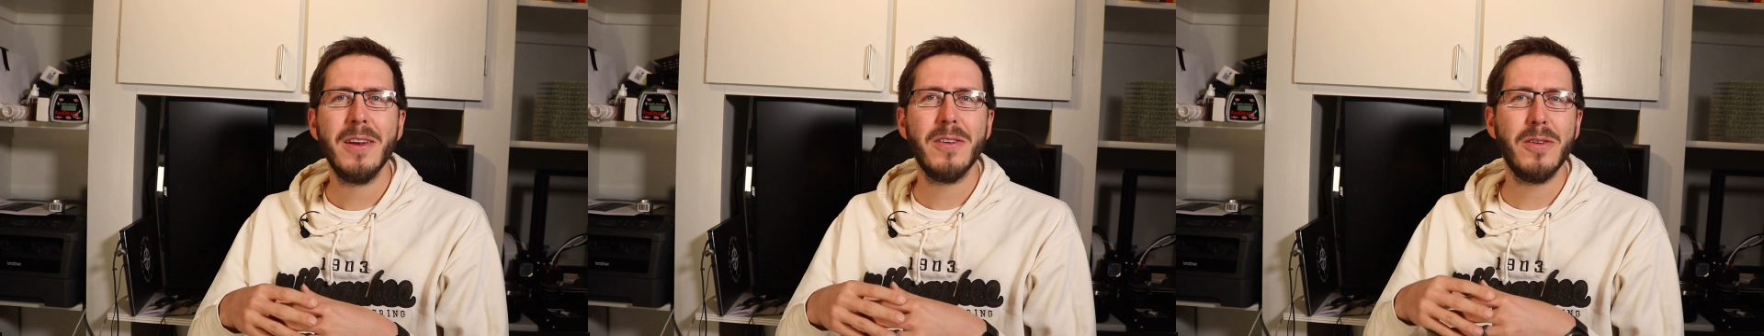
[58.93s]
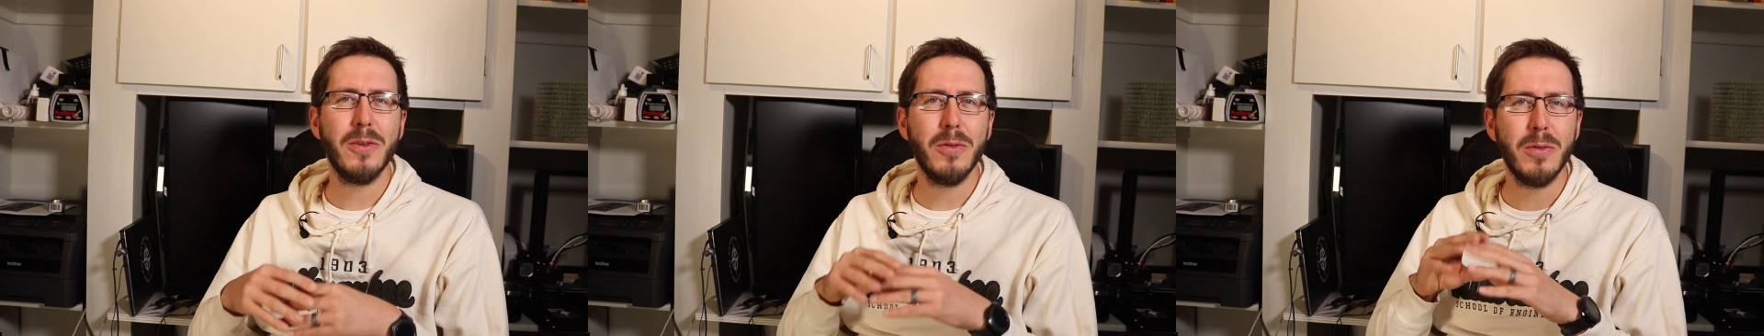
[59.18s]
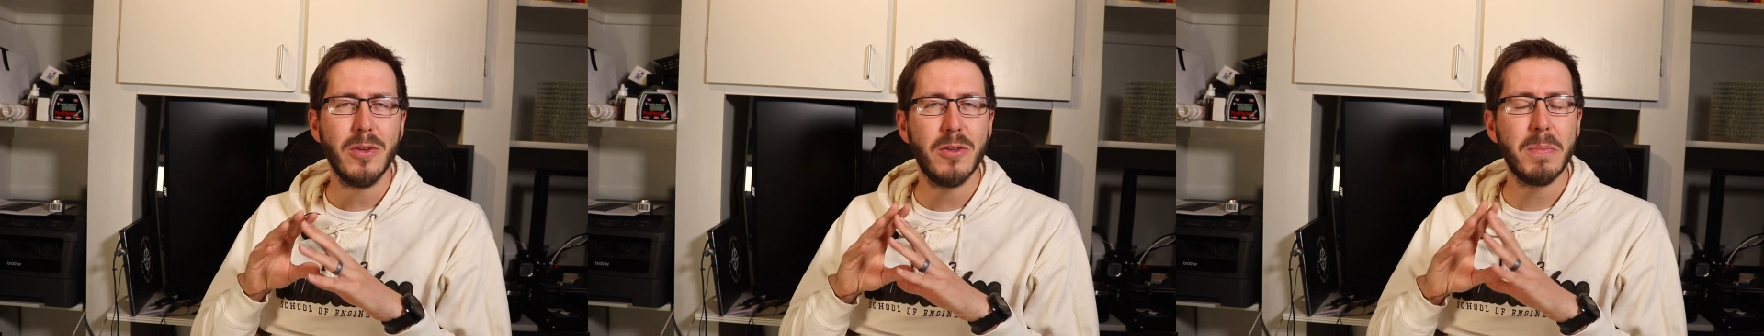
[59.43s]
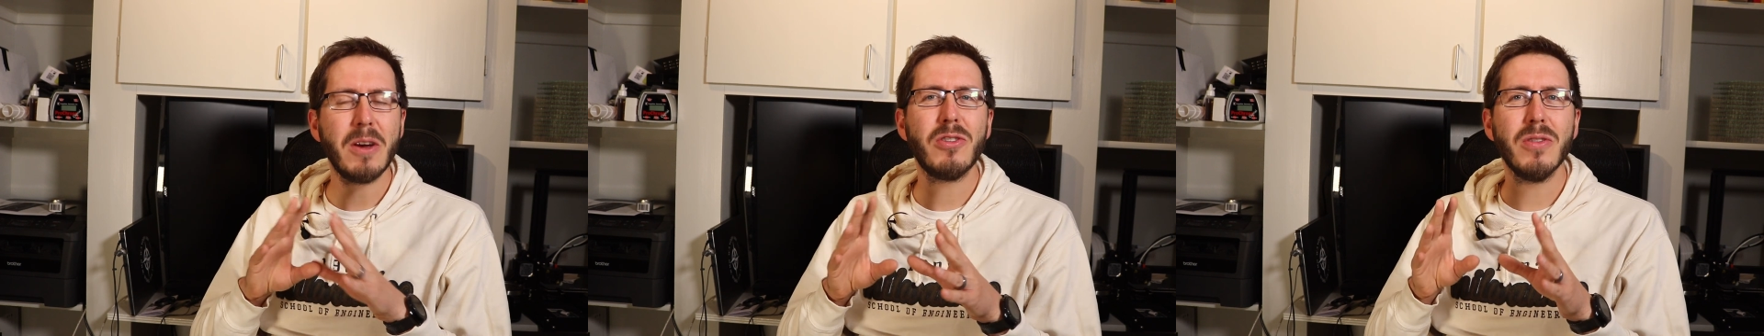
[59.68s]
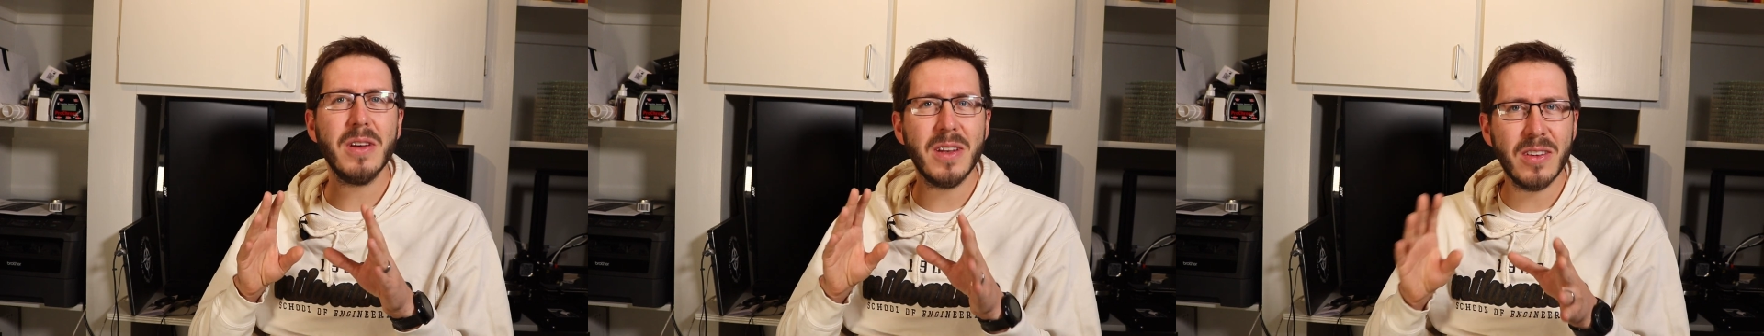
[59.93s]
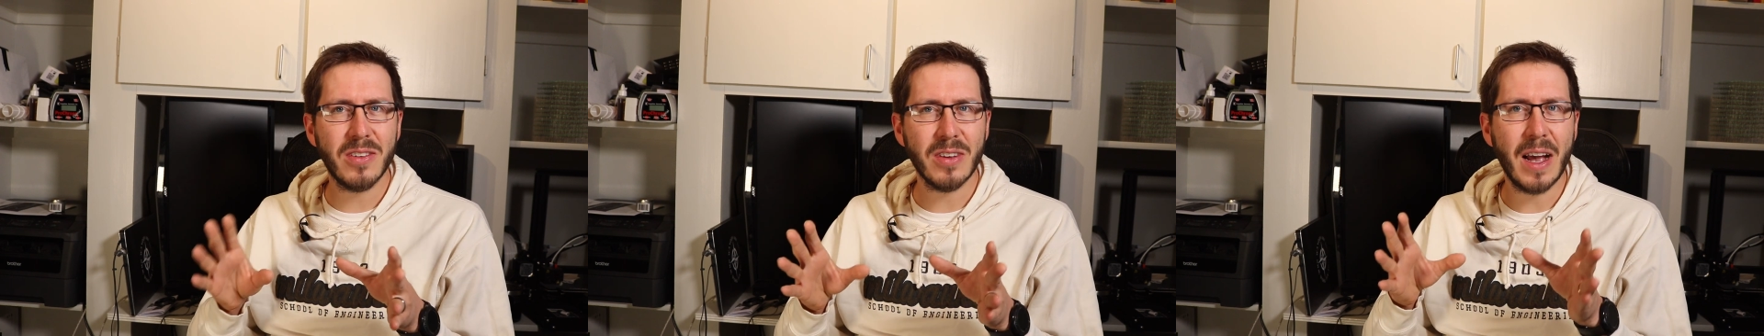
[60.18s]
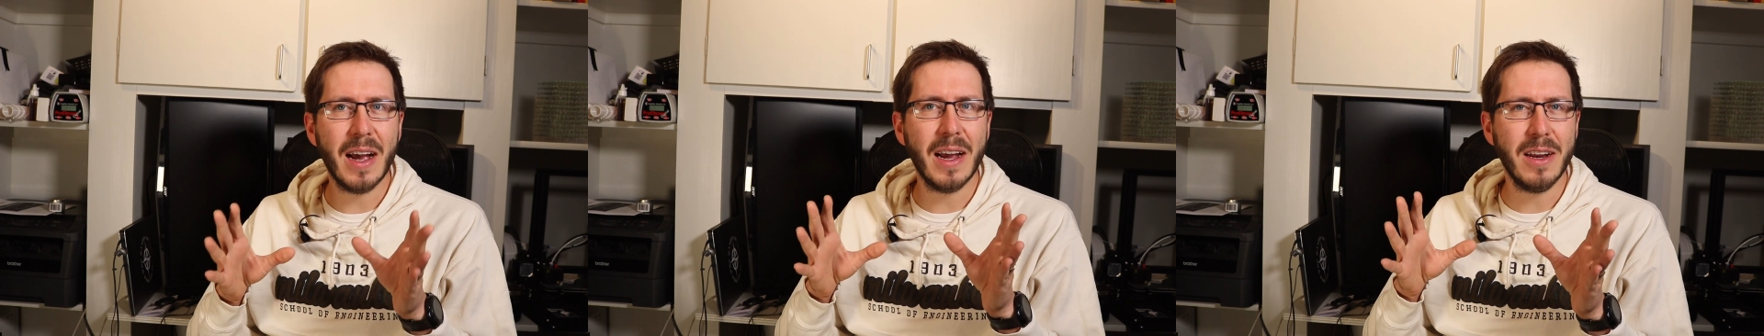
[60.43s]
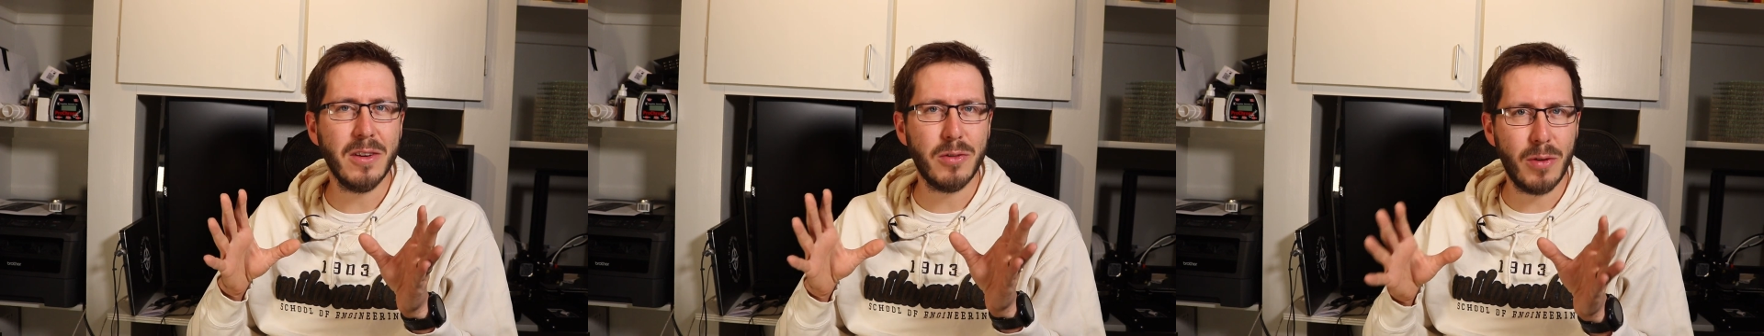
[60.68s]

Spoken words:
to specially designed